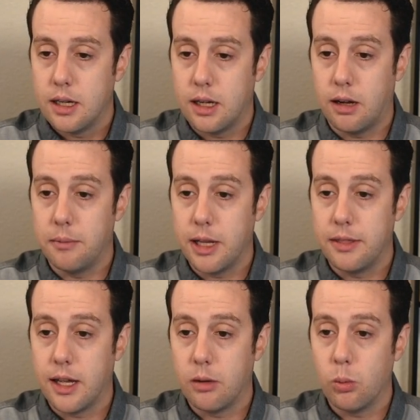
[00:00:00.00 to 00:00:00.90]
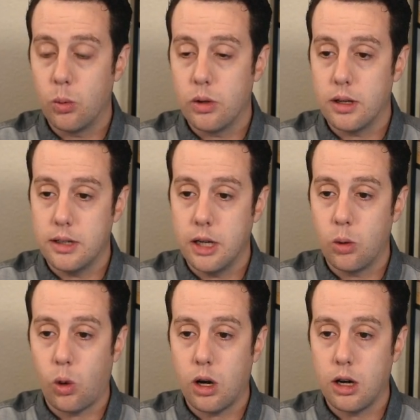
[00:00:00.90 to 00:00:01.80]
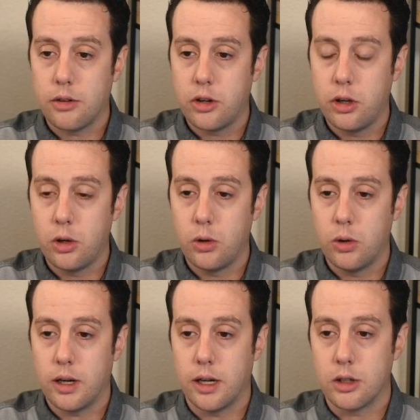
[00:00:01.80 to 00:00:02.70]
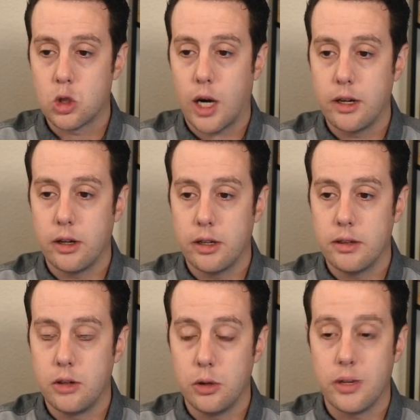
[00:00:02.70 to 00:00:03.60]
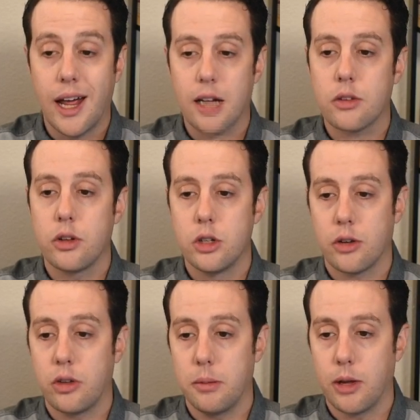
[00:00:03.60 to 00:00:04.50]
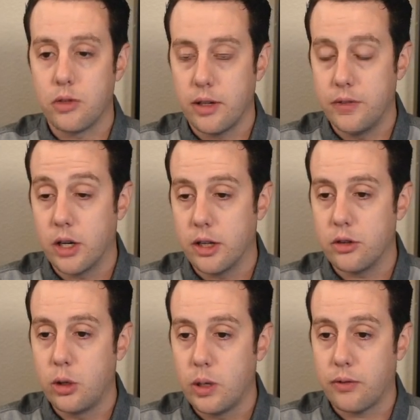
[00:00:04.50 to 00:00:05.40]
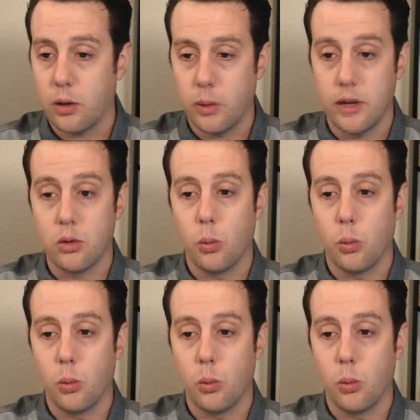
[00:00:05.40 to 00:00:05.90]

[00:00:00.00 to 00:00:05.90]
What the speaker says: And then in order to try to do tax-adjusted amounts, I've done it 2 different ways.